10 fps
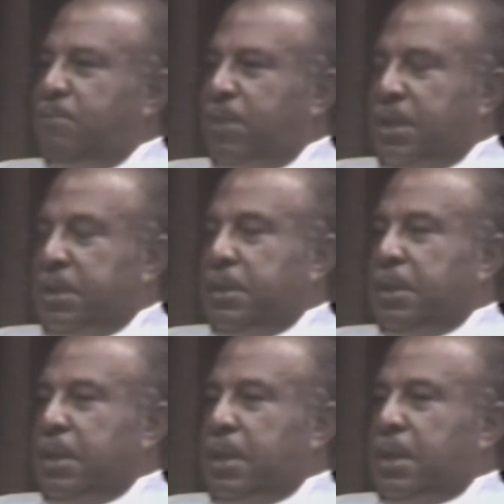but
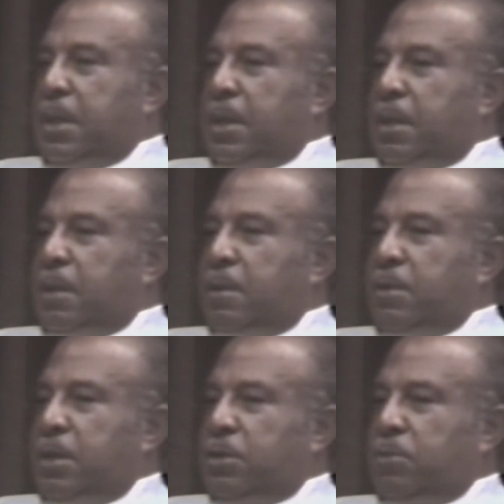
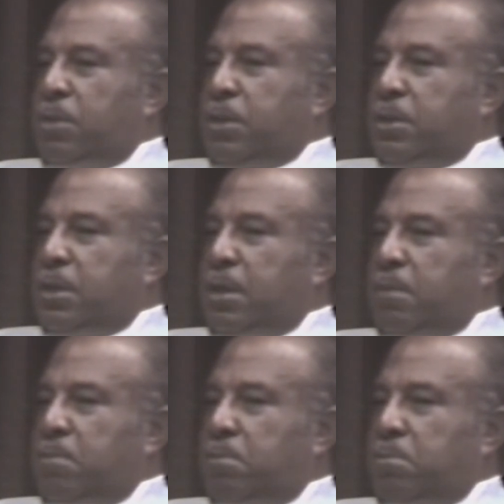this was
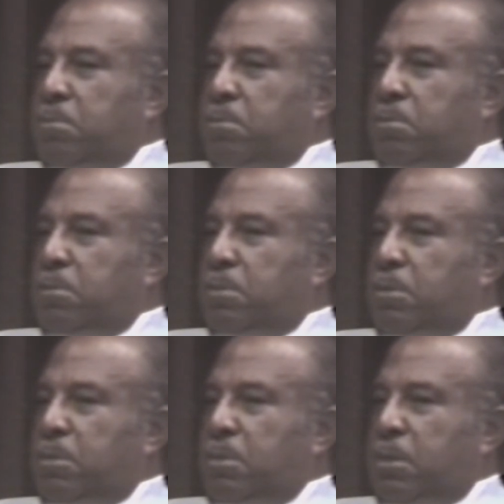
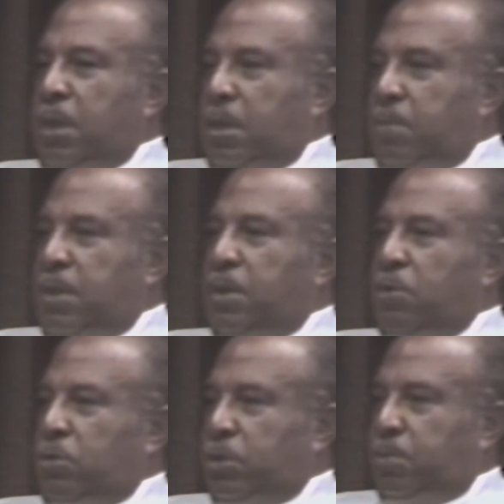getting to be a
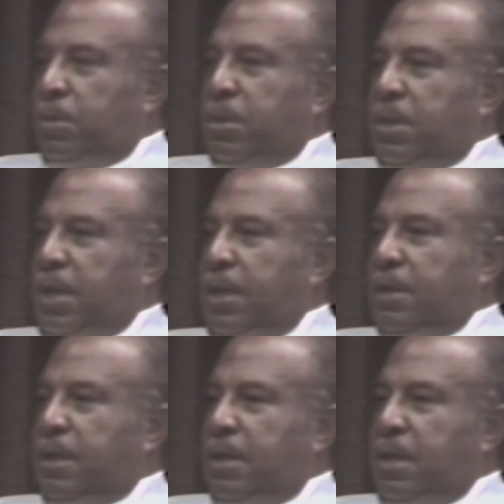noticeable thing
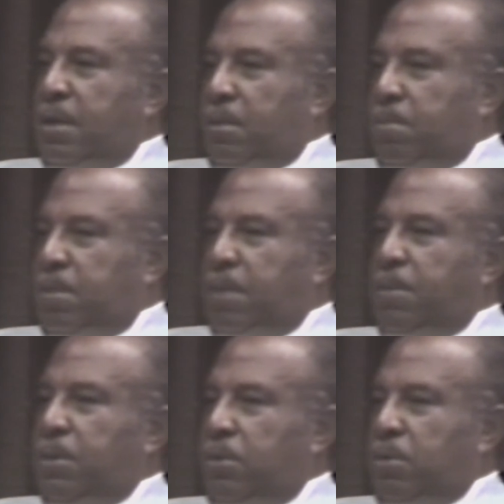that here people
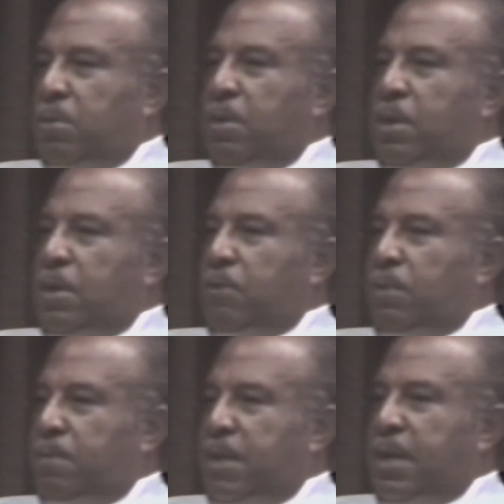who would
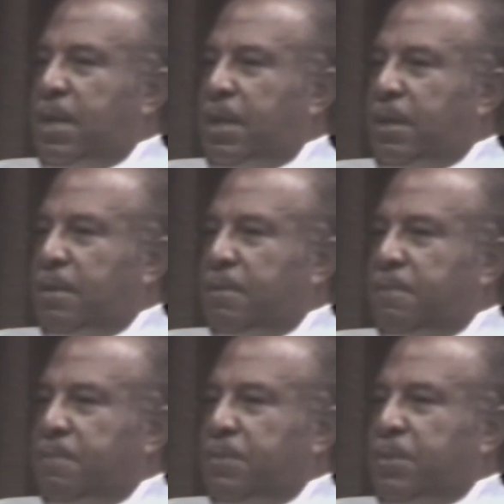be here,
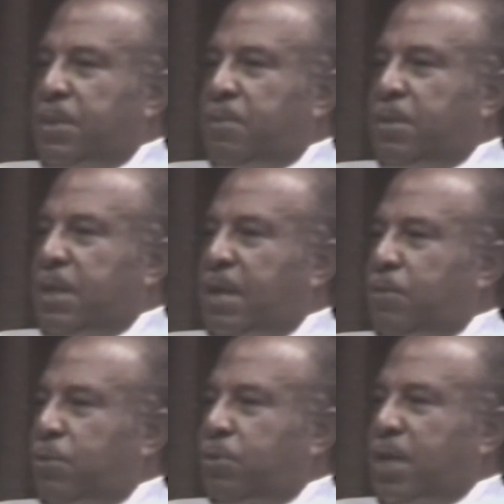but they have no
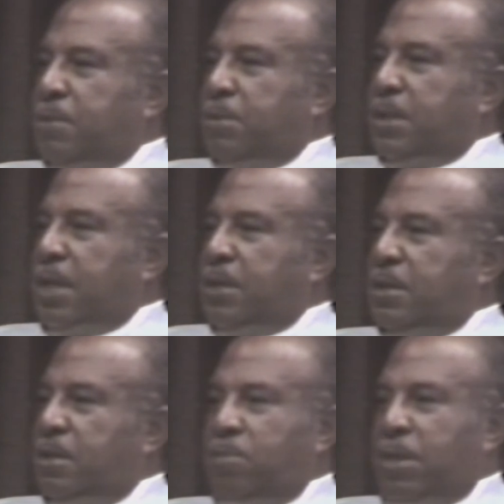transportation.
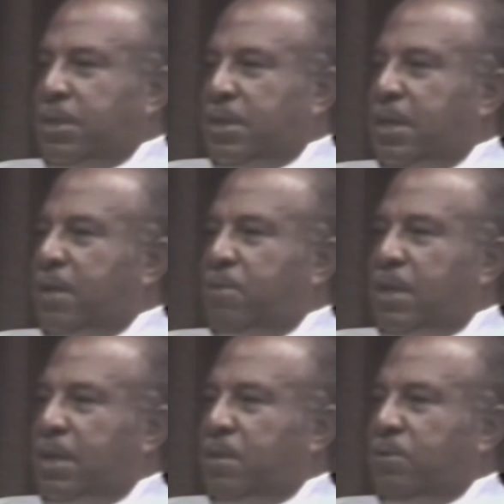The bus is not
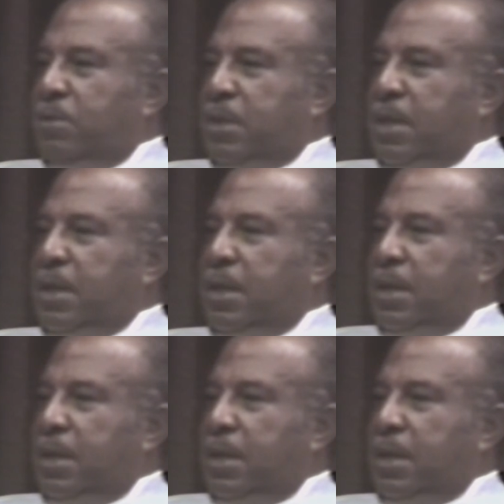running on Sunday.